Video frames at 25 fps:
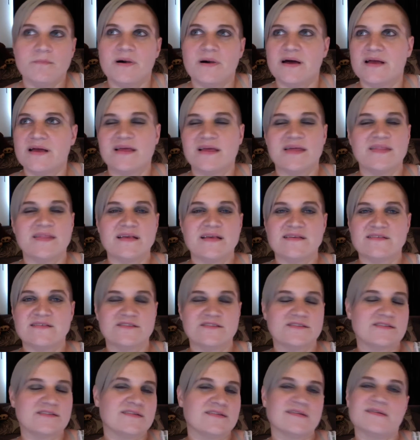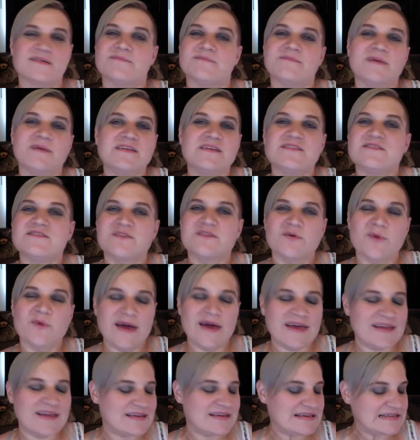But that's just the
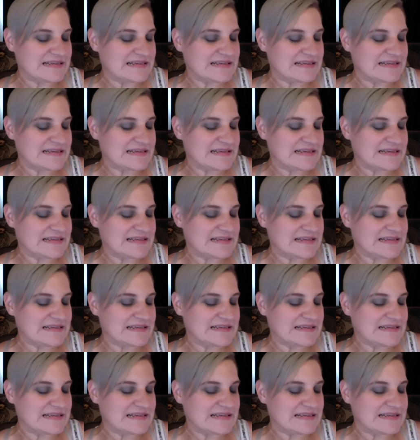way.